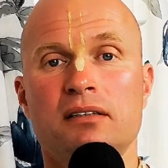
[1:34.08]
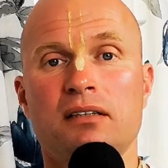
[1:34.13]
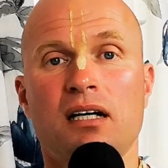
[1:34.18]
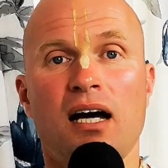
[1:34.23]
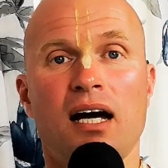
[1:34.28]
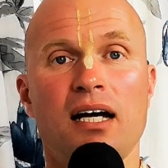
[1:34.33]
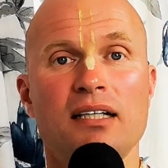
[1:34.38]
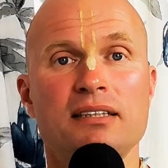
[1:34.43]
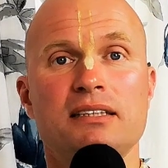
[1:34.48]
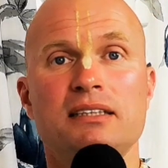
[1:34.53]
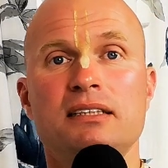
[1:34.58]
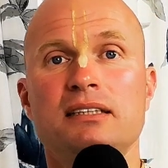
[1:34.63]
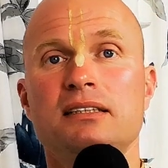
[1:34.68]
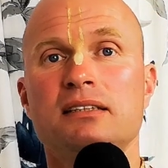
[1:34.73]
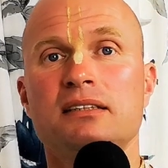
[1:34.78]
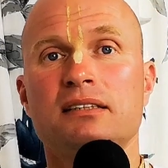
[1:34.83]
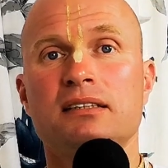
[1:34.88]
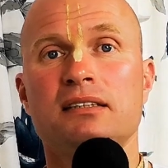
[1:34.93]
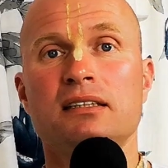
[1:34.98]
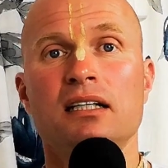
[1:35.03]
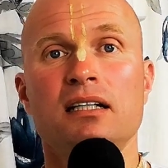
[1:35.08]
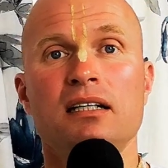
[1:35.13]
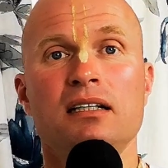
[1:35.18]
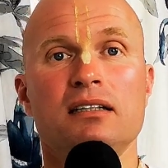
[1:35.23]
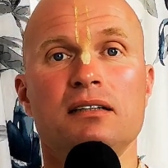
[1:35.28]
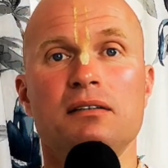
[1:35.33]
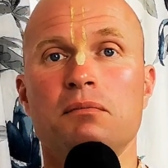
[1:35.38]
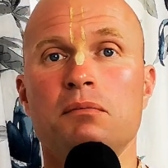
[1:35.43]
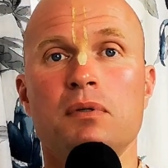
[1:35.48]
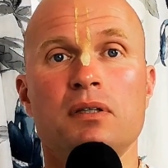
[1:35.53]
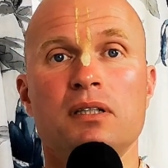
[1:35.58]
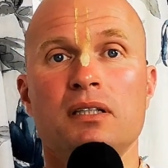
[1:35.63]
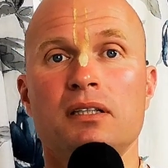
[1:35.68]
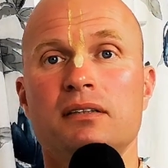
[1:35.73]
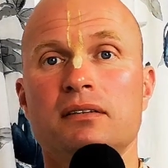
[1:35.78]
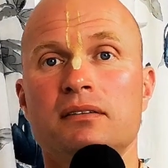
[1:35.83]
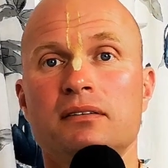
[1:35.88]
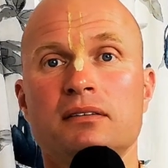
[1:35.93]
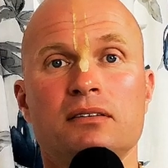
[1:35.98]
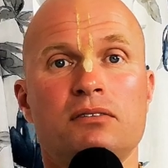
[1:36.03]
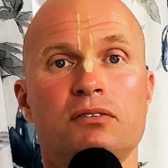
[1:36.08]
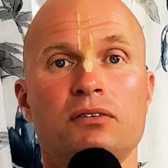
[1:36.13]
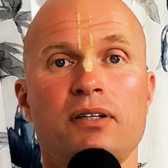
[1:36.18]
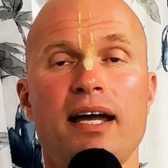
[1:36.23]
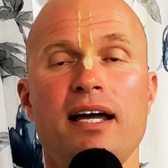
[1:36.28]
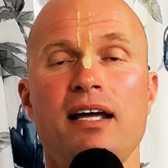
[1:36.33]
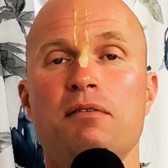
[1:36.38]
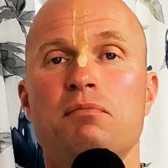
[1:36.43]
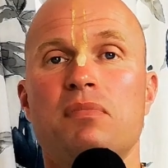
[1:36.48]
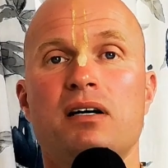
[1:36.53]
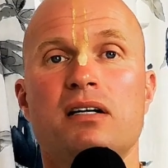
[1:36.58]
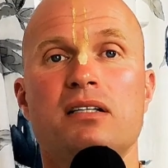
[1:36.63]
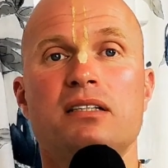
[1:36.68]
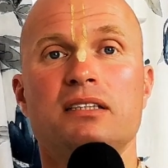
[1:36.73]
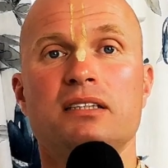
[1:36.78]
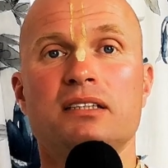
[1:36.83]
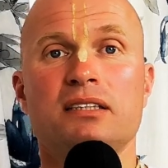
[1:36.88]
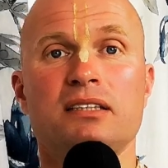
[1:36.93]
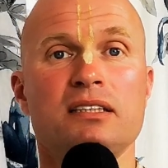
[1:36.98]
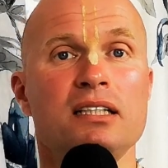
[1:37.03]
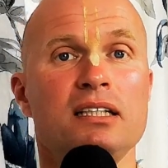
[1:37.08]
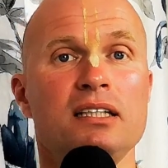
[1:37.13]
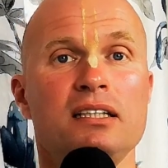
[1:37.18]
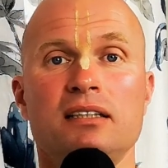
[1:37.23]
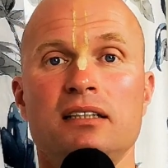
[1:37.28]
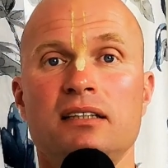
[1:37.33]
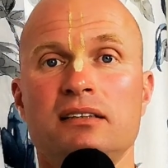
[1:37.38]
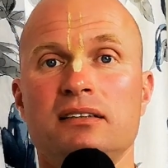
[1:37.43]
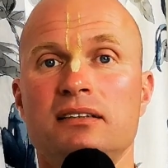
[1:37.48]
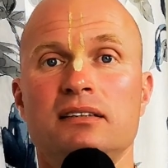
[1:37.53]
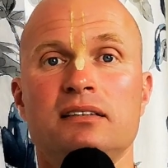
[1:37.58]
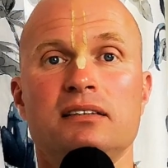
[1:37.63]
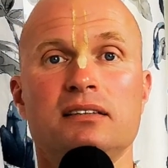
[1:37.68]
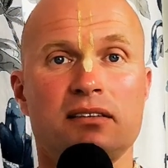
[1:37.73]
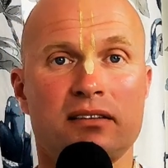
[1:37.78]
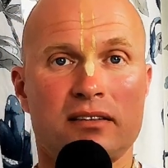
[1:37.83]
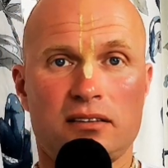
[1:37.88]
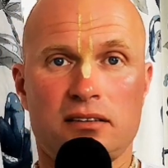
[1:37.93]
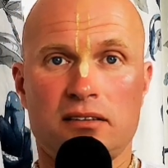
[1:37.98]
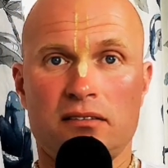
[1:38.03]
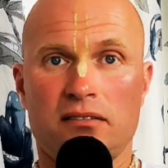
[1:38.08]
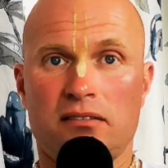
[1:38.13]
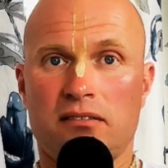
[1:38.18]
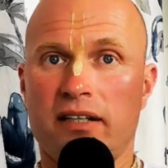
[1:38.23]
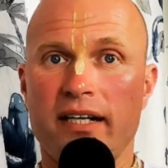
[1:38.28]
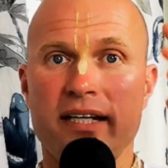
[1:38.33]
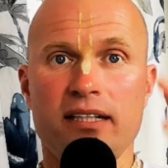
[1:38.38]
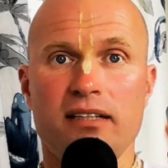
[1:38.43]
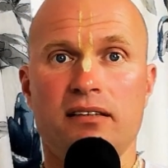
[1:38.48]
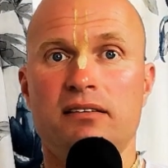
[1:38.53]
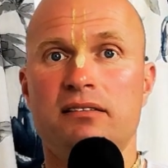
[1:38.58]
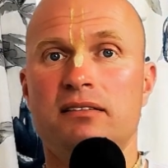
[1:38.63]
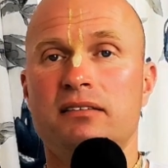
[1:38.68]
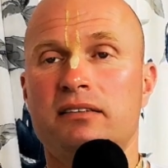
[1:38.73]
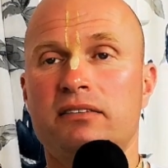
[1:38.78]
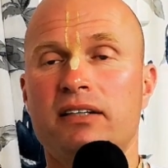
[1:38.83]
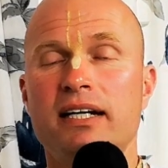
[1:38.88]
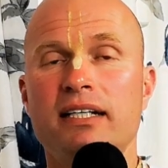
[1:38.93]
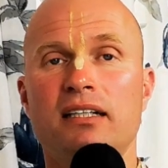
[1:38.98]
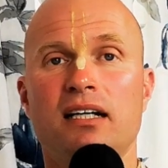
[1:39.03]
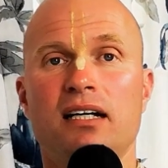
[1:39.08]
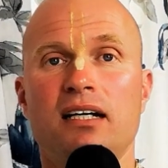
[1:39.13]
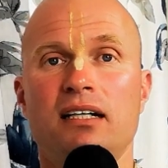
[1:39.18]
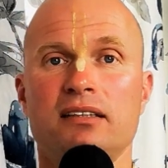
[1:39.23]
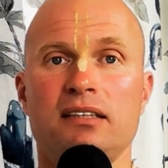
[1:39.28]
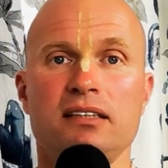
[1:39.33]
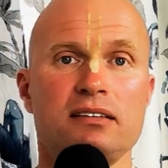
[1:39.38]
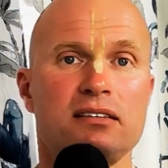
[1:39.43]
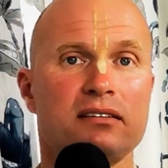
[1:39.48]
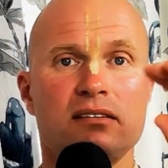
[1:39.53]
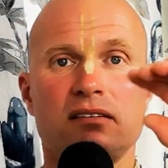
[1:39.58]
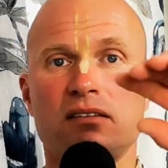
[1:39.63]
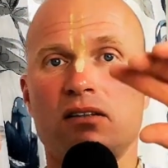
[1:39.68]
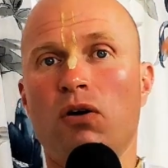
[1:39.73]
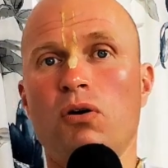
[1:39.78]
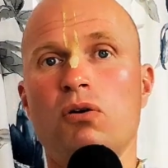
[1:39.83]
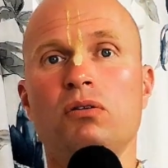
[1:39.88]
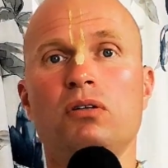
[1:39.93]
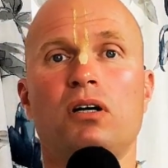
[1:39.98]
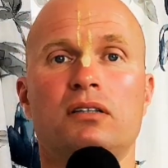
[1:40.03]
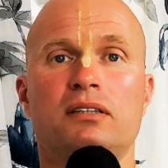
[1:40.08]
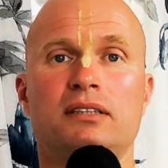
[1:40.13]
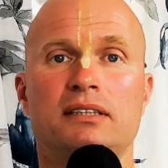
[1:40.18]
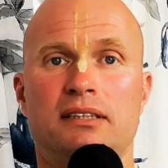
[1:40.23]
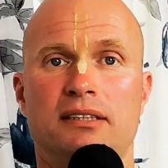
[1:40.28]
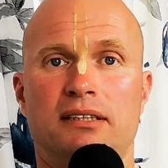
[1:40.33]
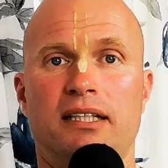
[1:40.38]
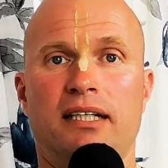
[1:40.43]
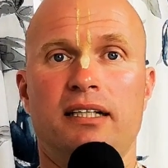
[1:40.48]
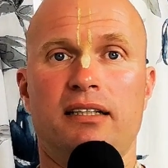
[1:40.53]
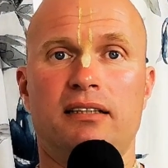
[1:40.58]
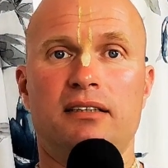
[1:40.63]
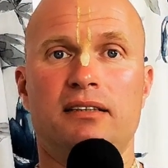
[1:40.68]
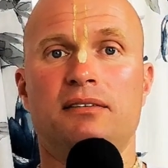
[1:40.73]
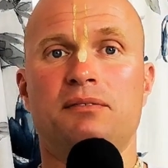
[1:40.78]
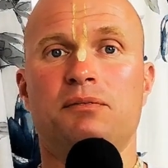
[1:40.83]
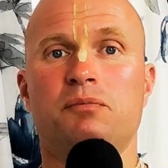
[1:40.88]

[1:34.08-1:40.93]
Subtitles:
cousins, grandmothers, great aunties, the whole lot is there.